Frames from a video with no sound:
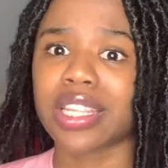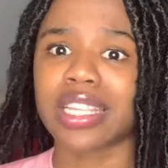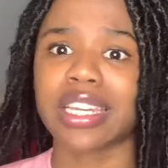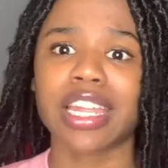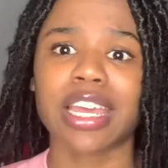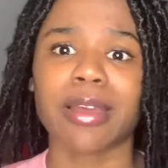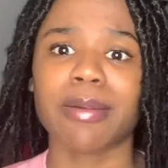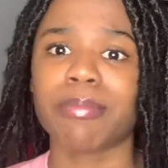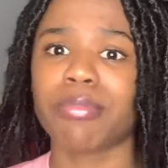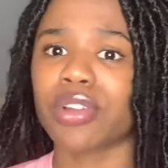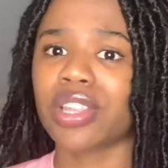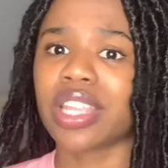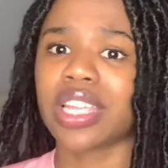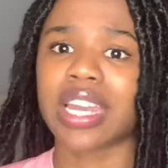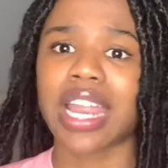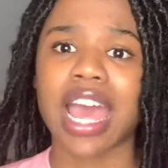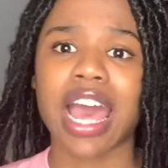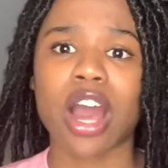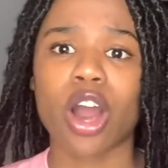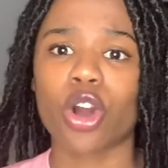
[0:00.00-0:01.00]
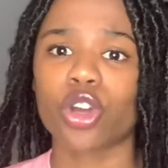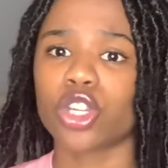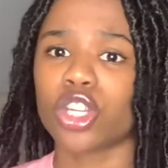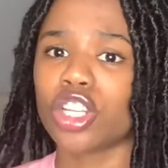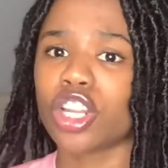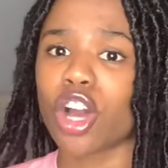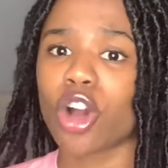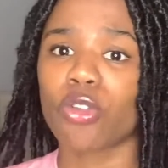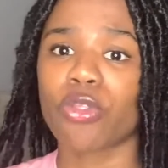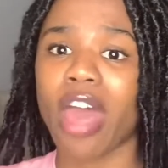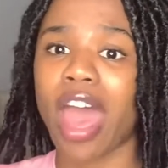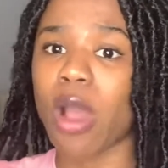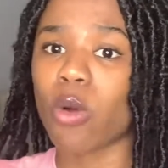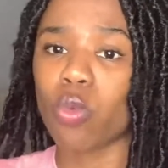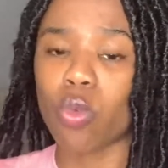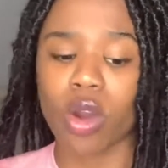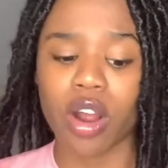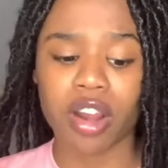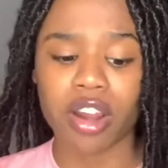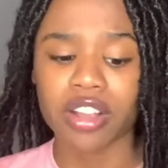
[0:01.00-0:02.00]
in, breathing out, you know, that
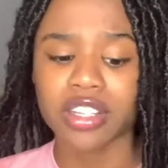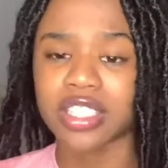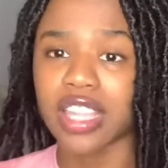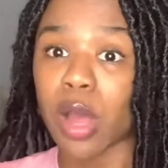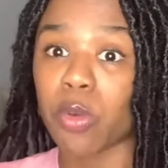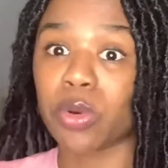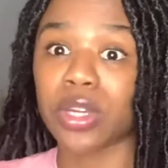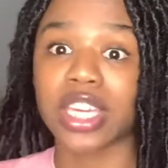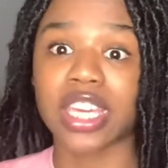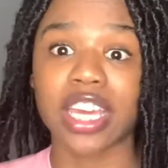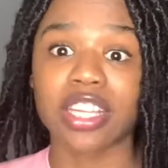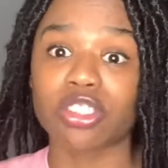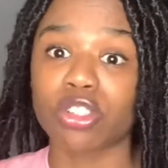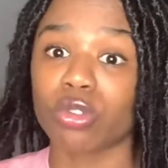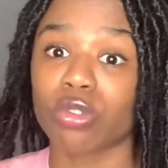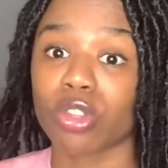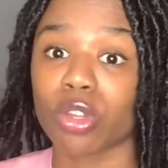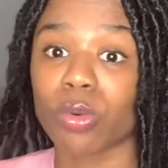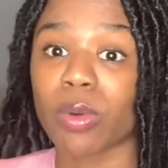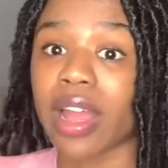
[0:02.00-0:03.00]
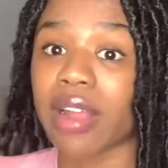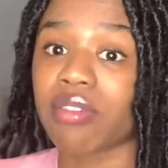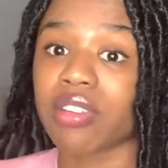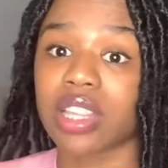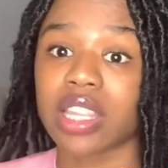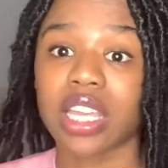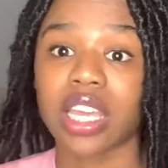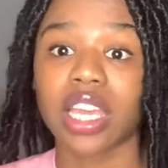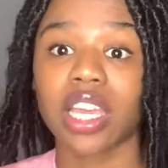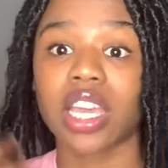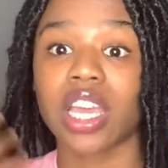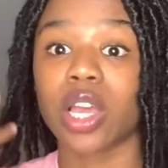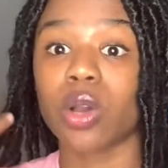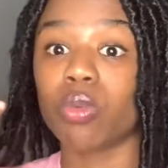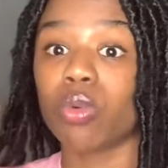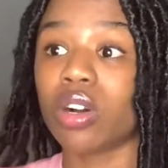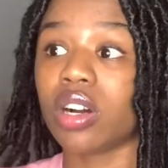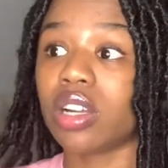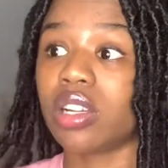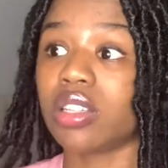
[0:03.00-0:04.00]
works, that would get you through everything. It
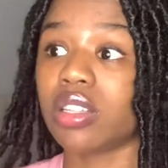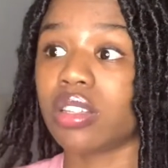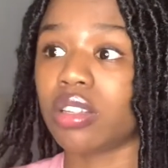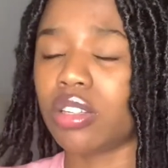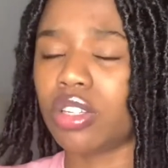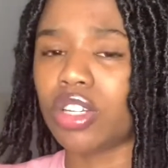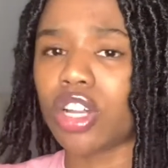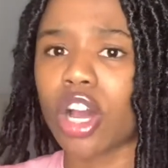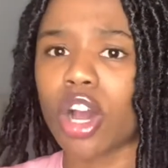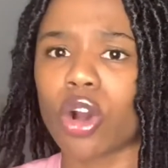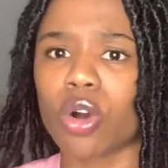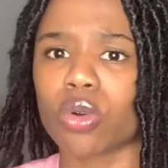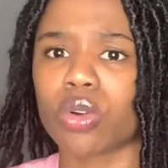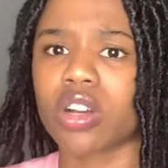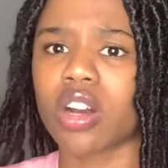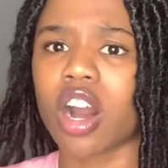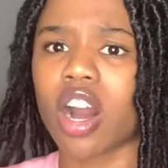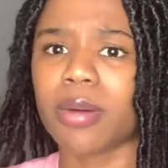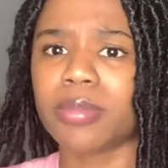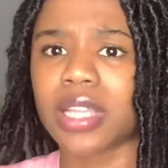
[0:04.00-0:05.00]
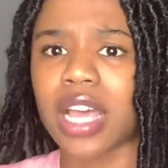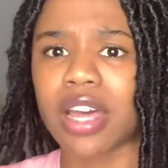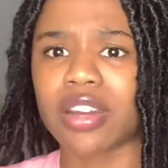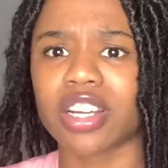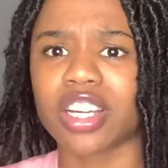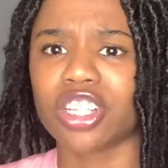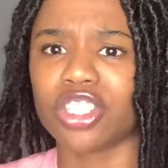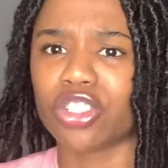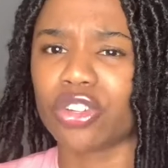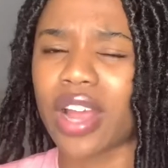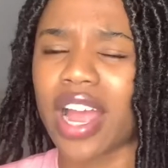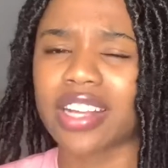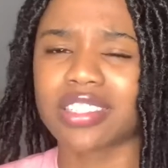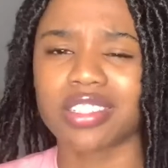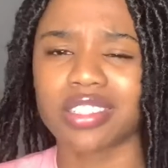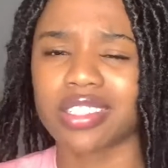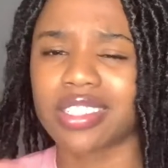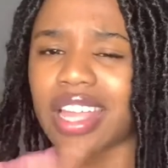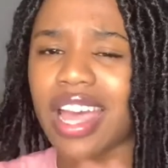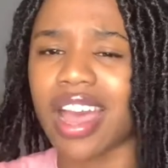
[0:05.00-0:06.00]
will, you know, calm down the
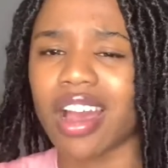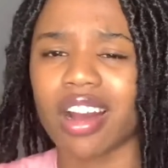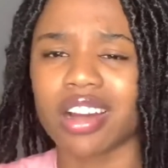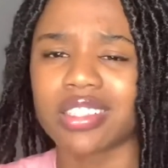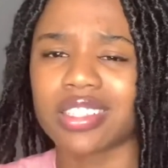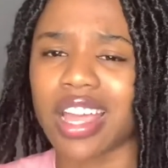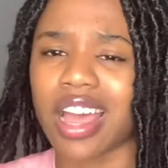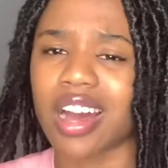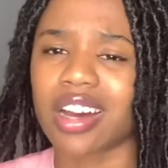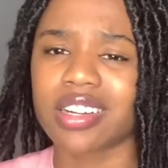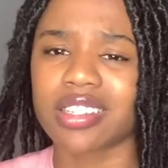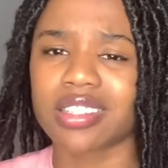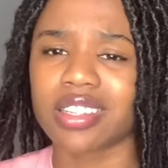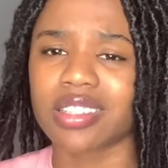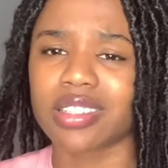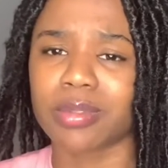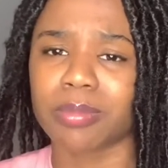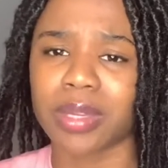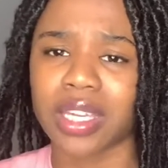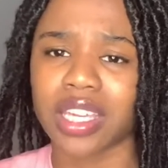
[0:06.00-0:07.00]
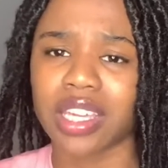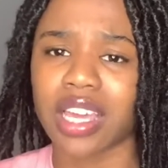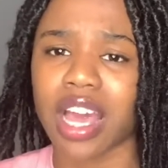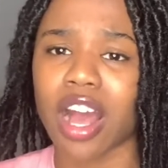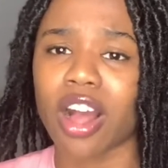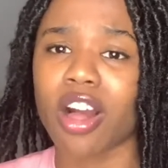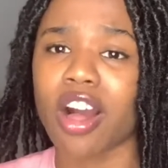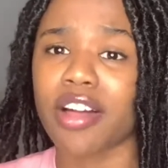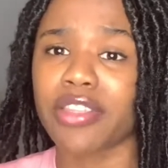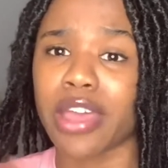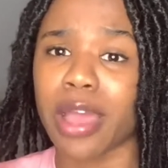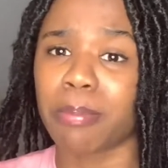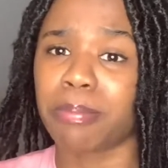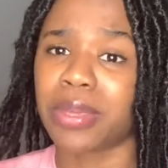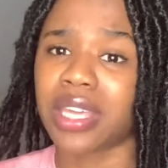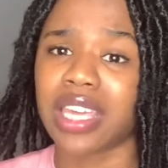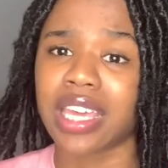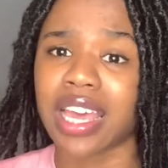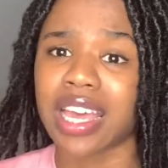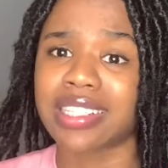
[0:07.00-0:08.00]
contractions. That honestly, to me, I call that
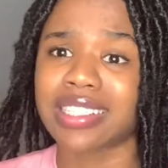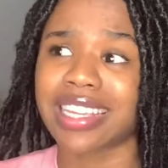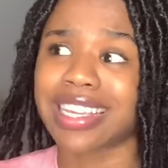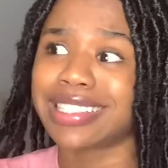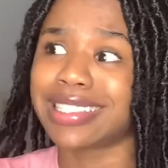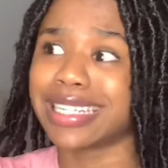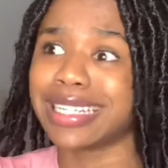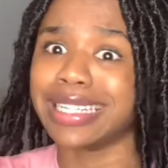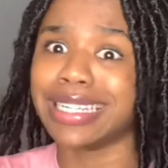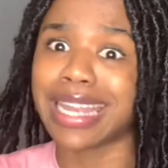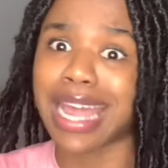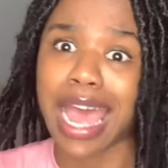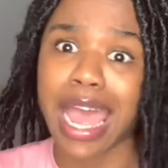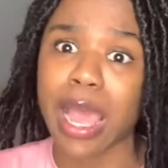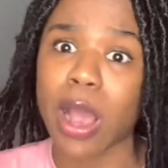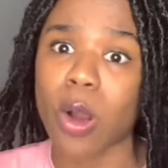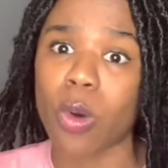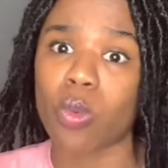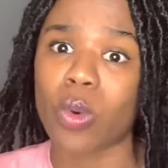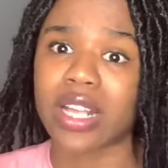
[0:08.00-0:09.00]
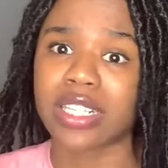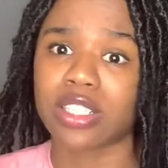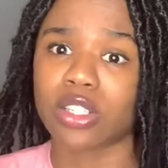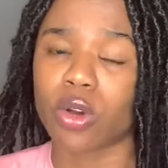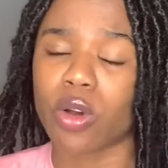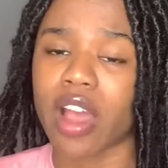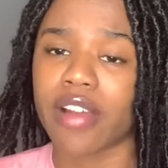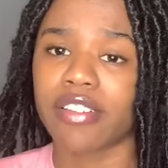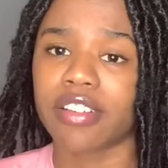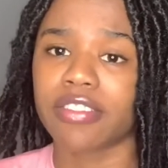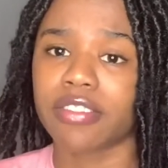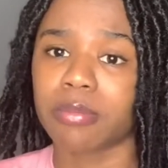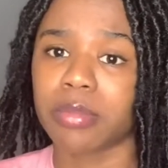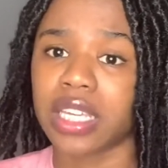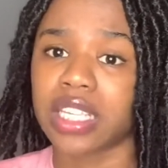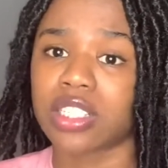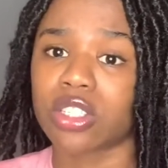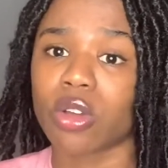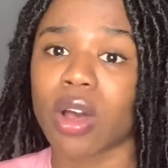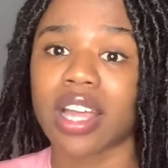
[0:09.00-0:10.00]
BS. It did not help whatsoever for
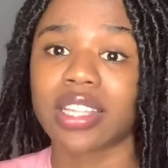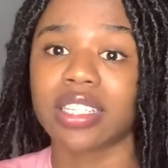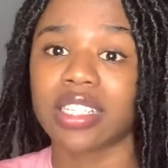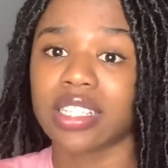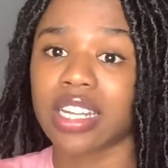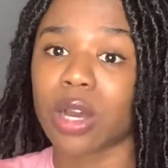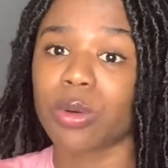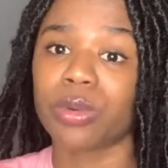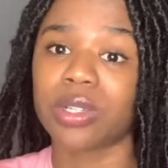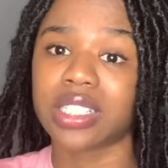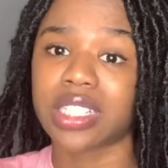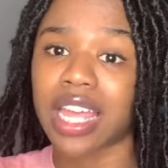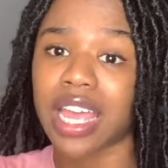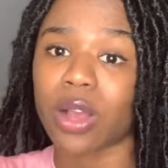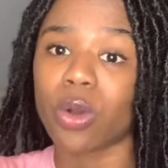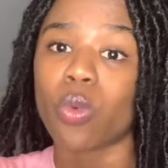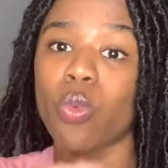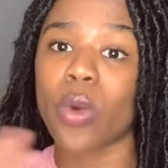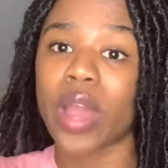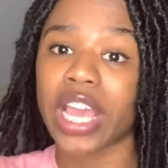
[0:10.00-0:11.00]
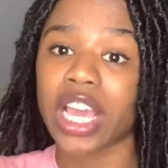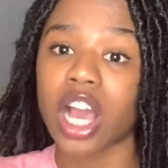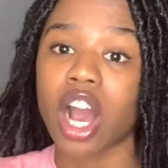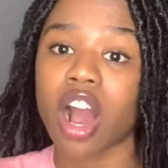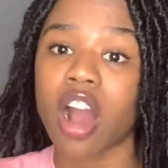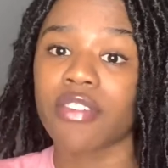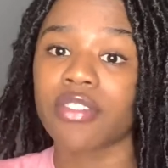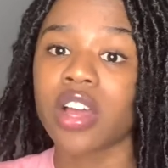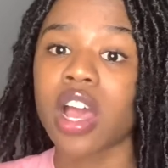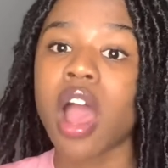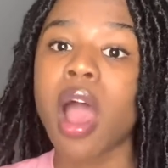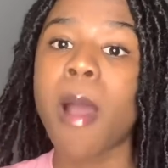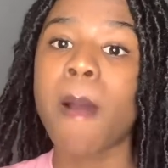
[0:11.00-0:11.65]
me. So I think that was like way off.